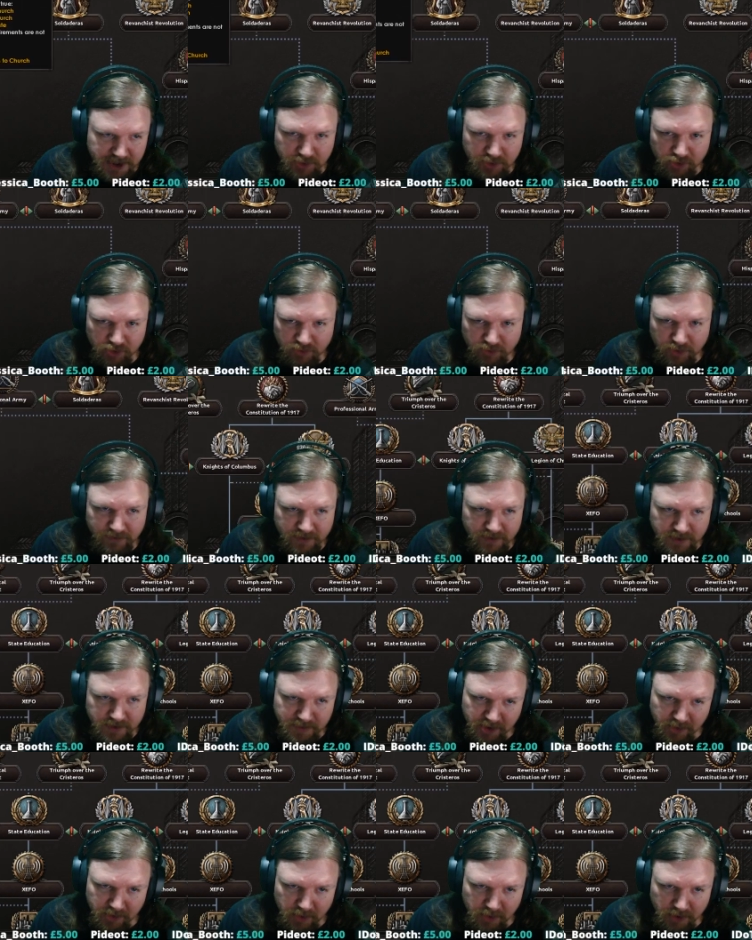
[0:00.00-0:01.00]
to remove the
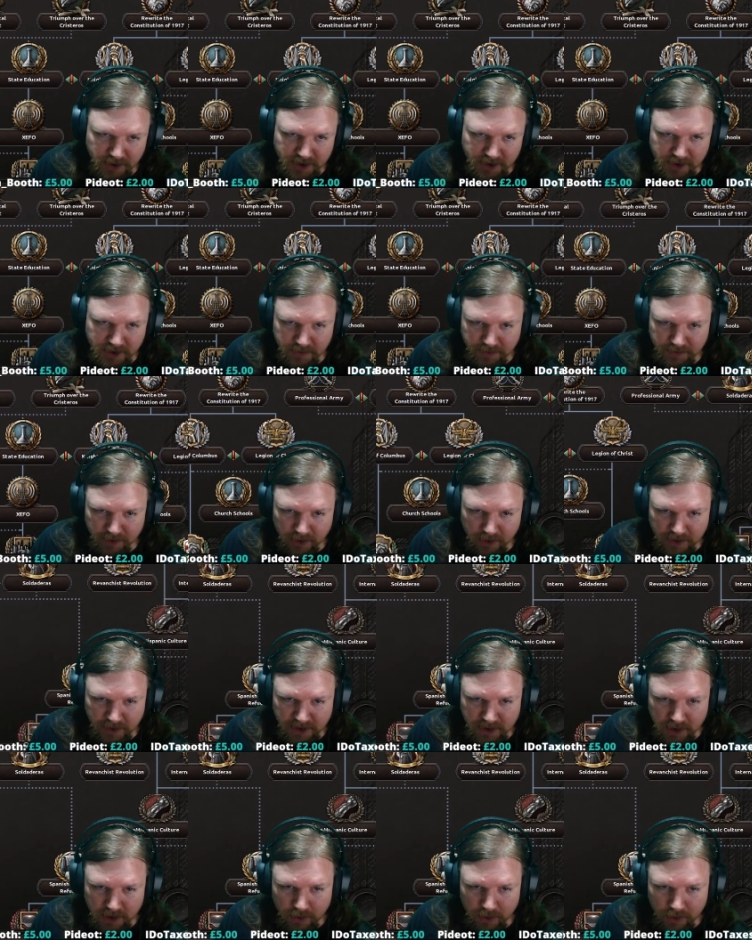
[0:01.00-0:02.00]
spirit, while this is going to be
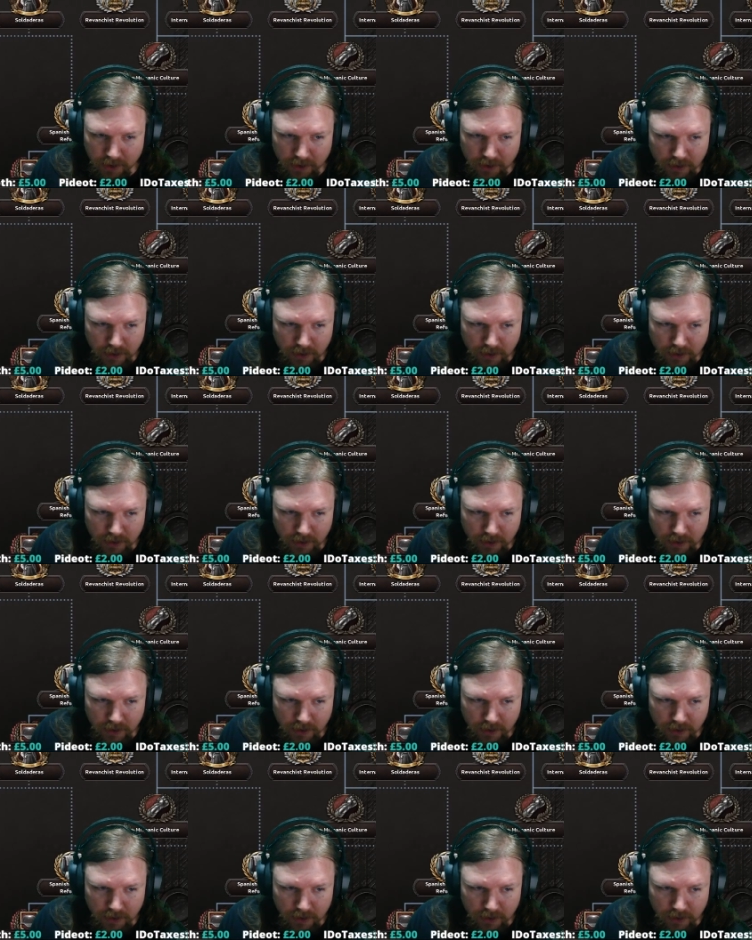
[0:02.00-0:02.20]
slower.